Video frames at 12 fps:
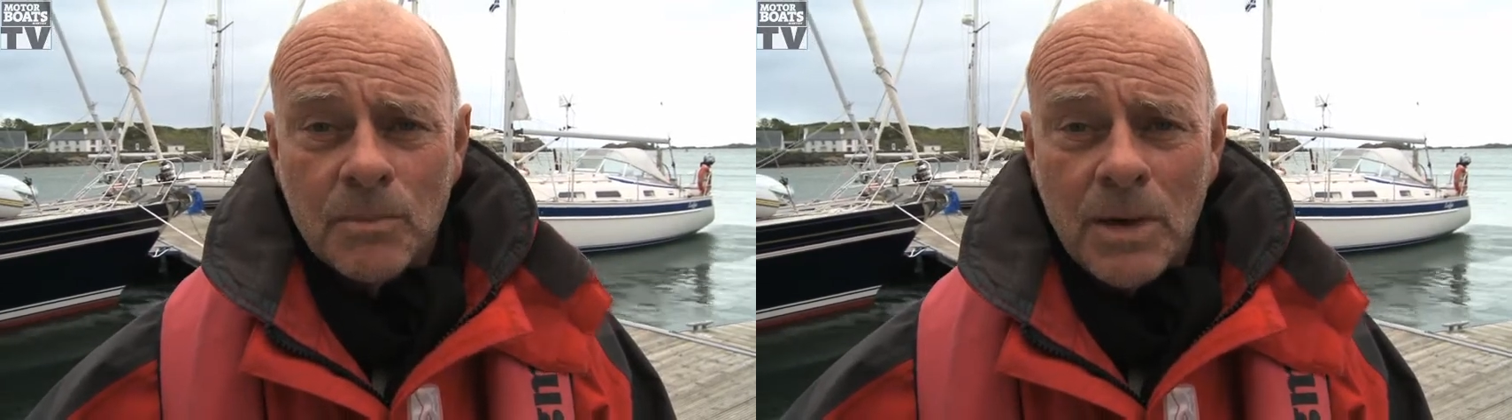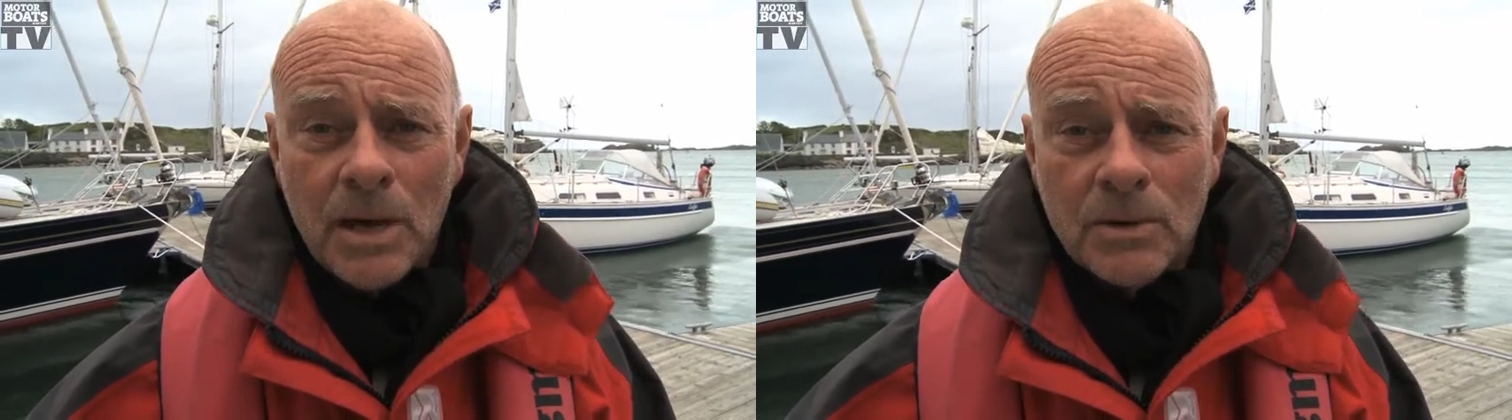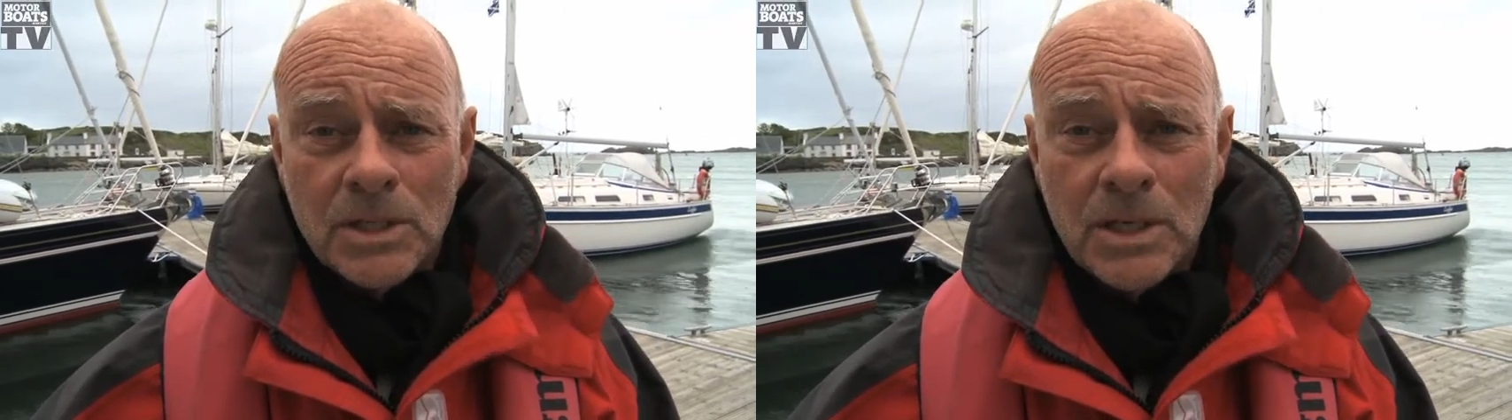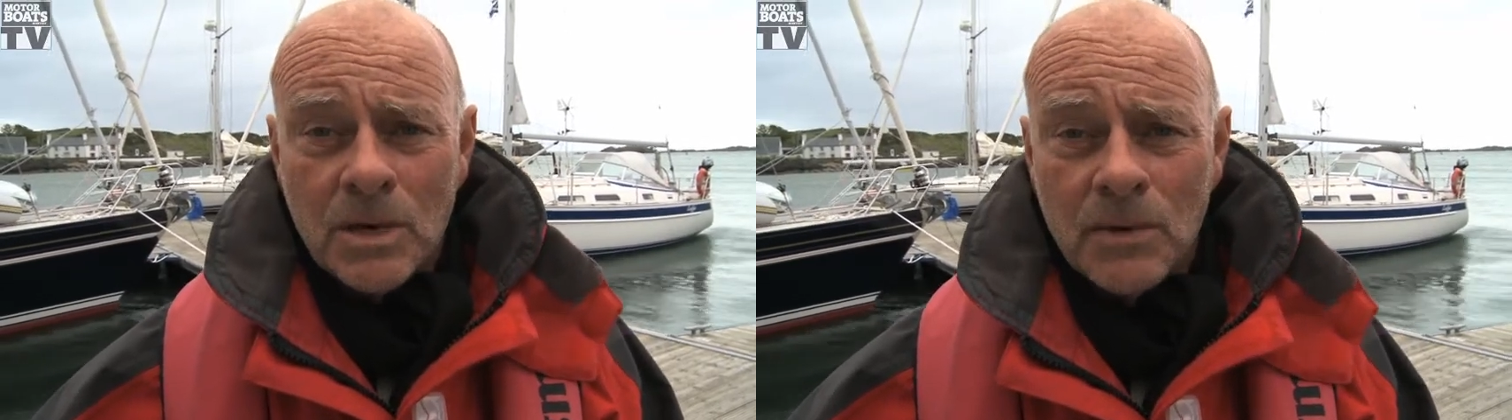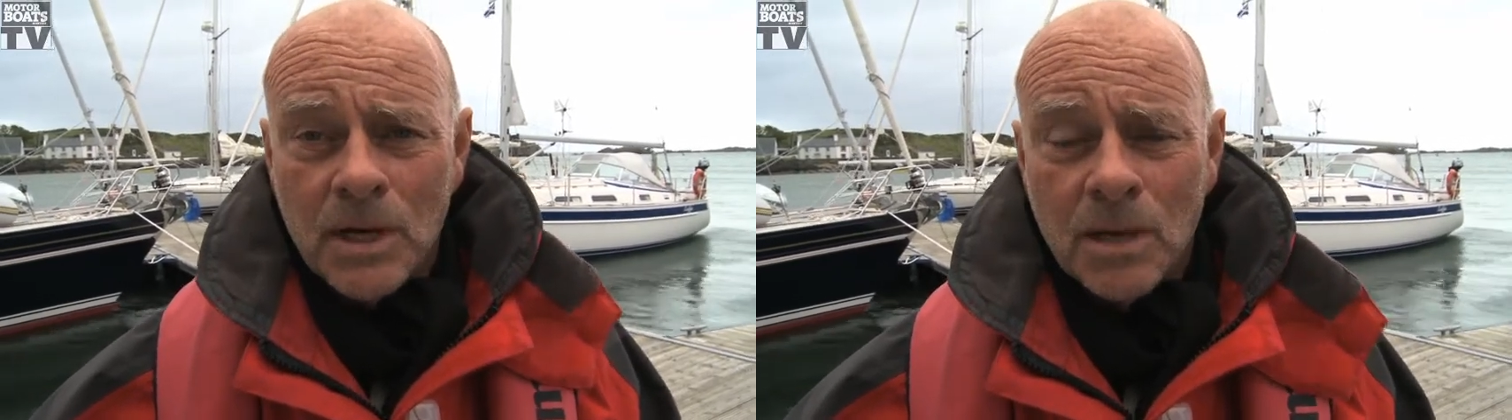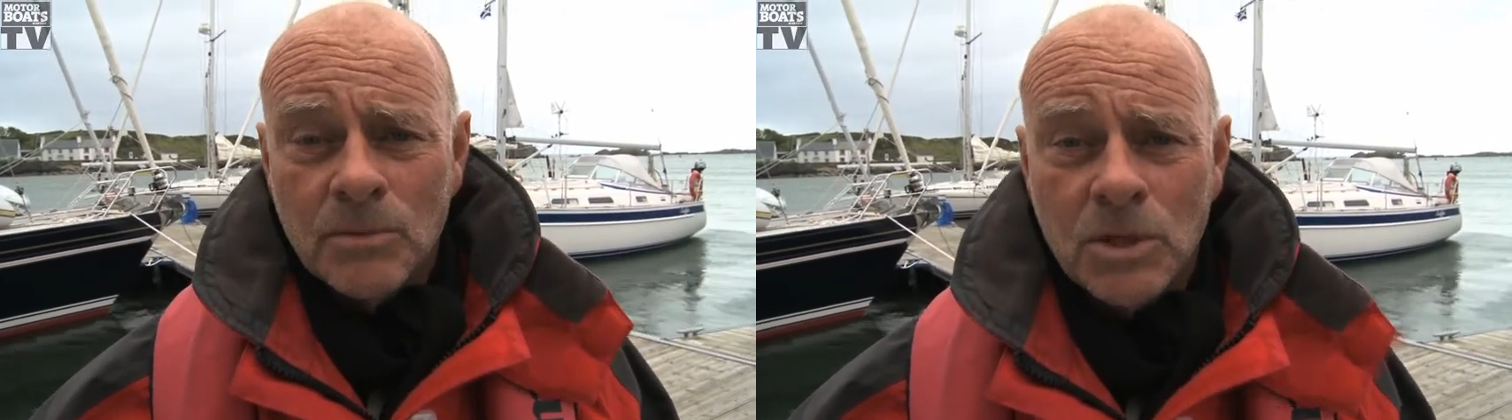power
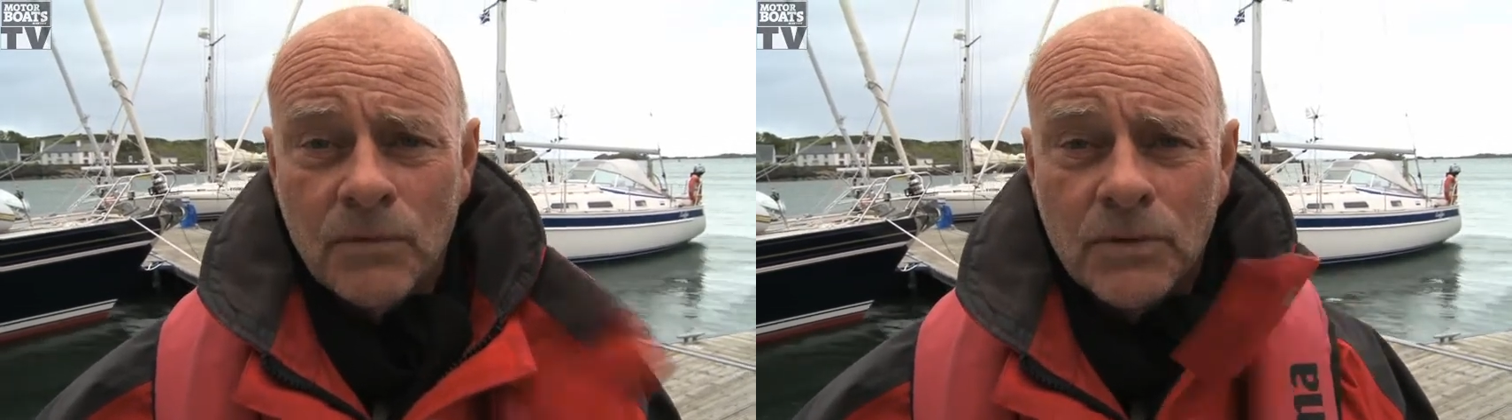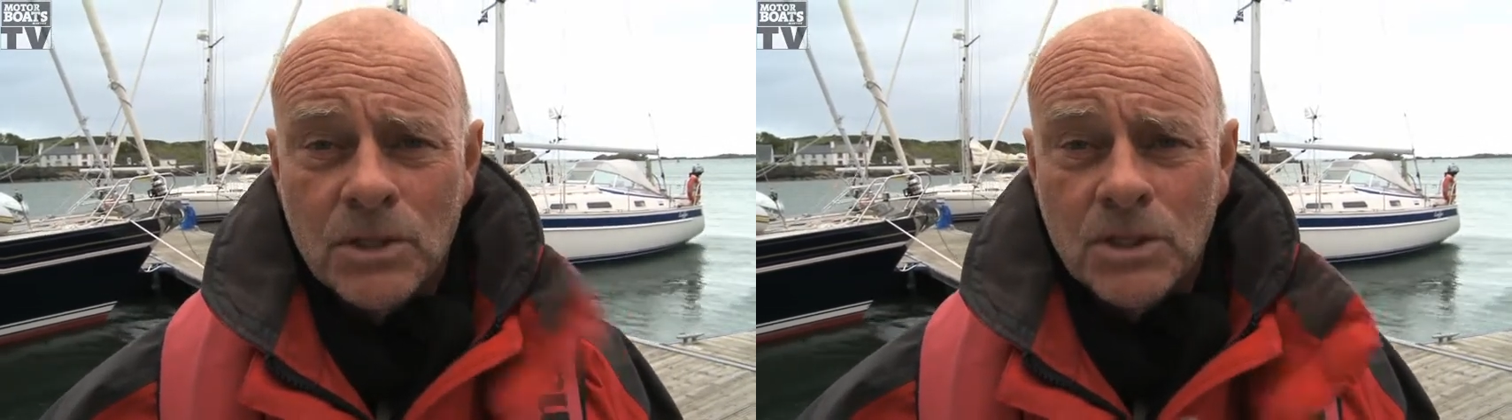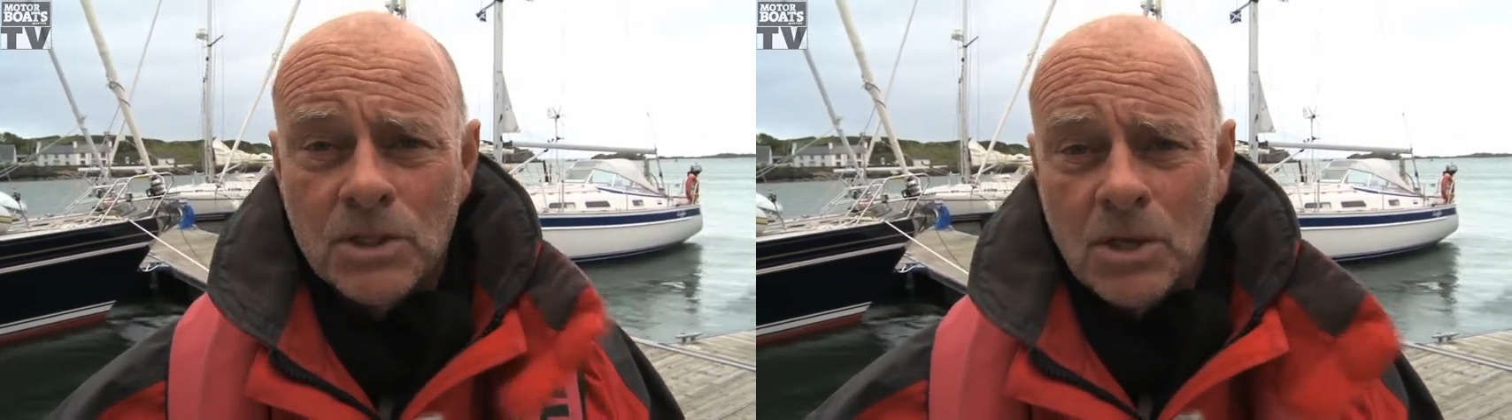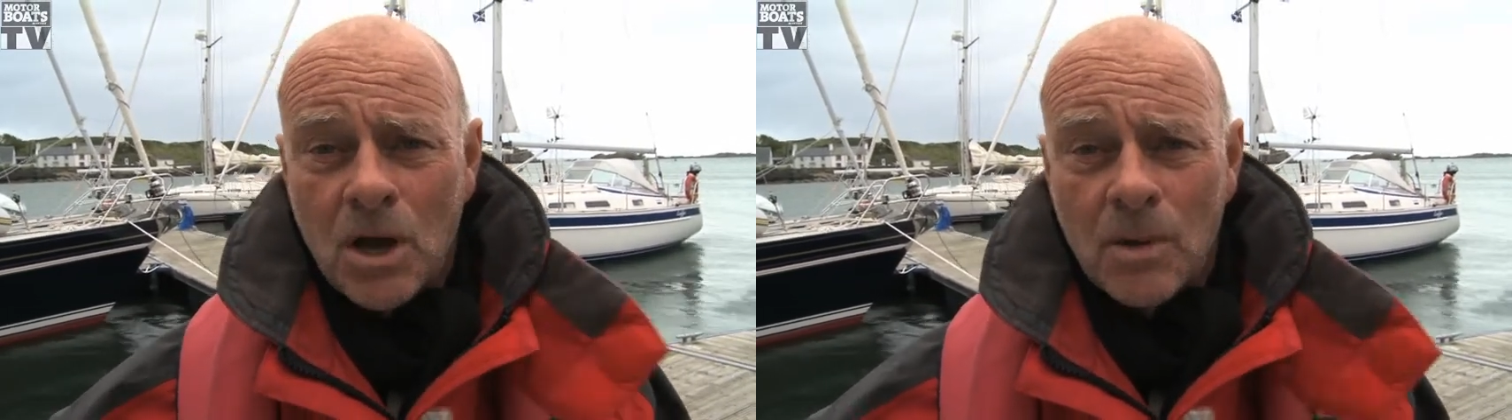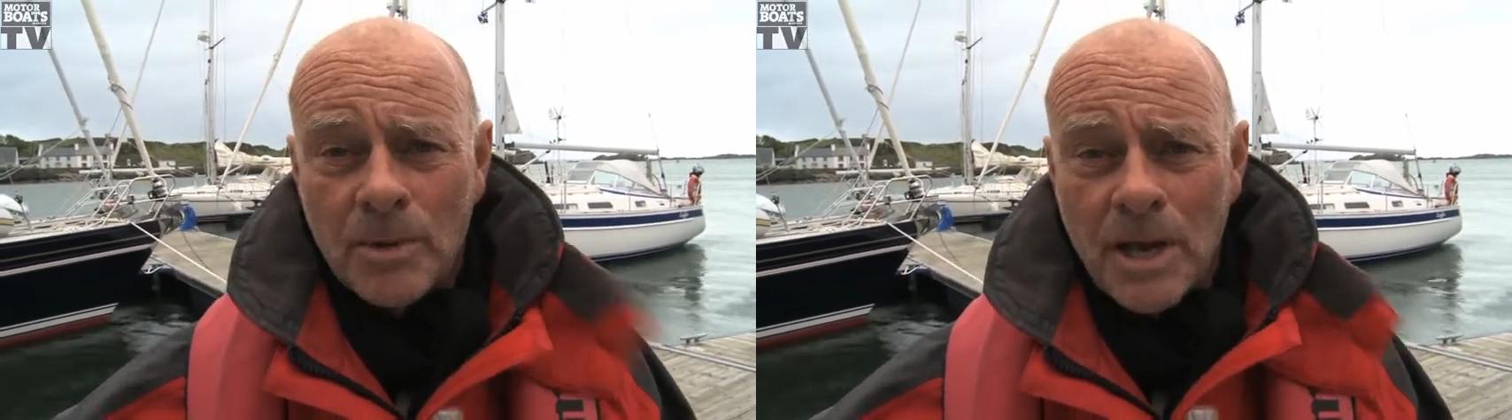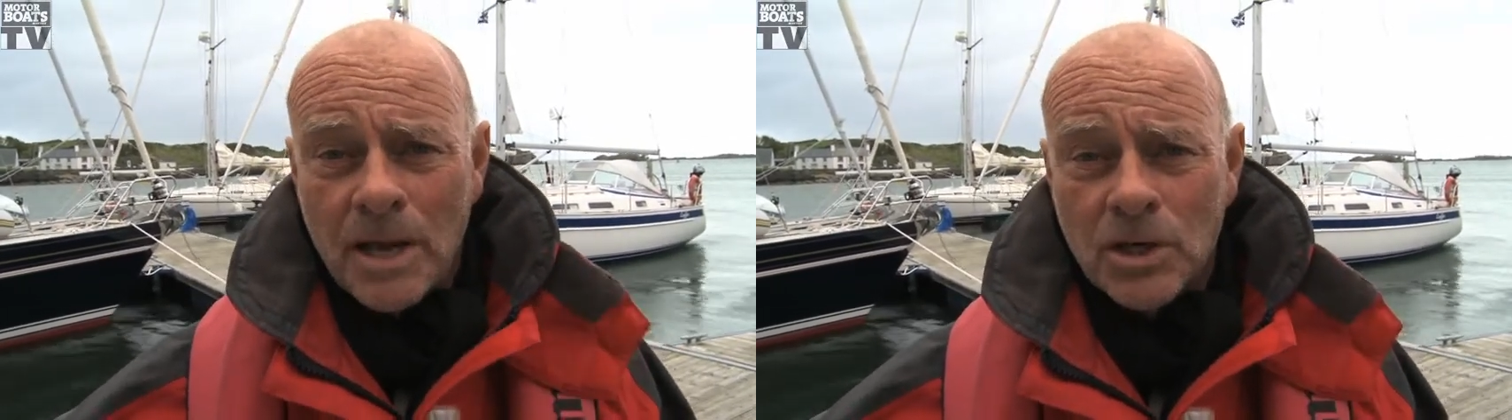steering comes off the
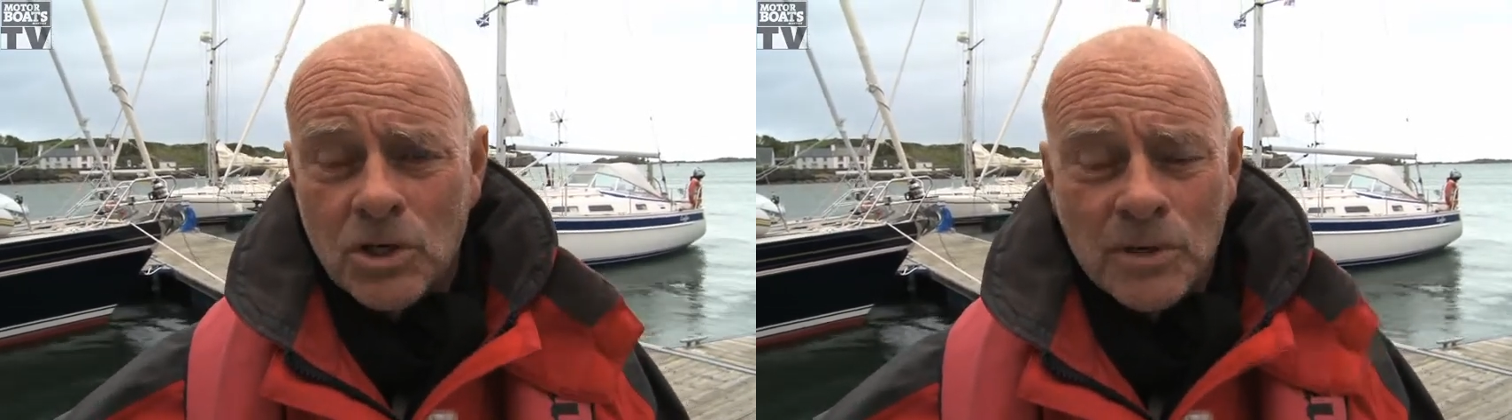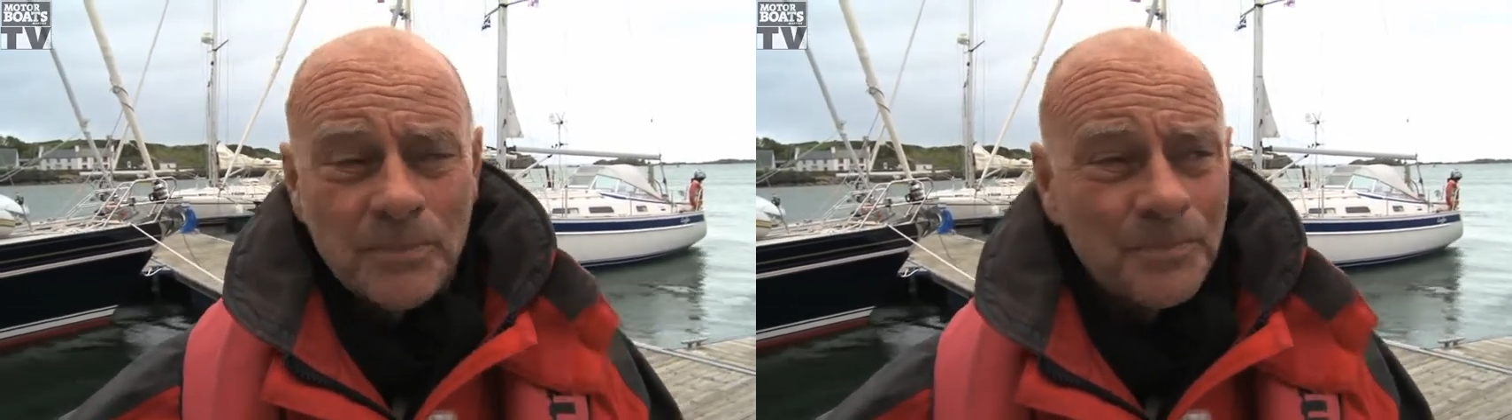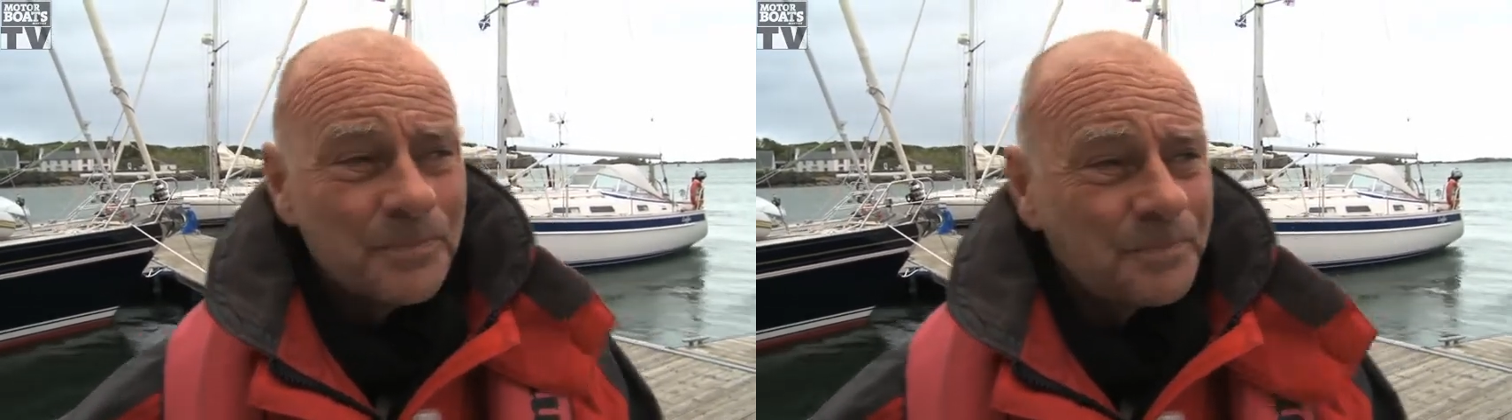starboard engine.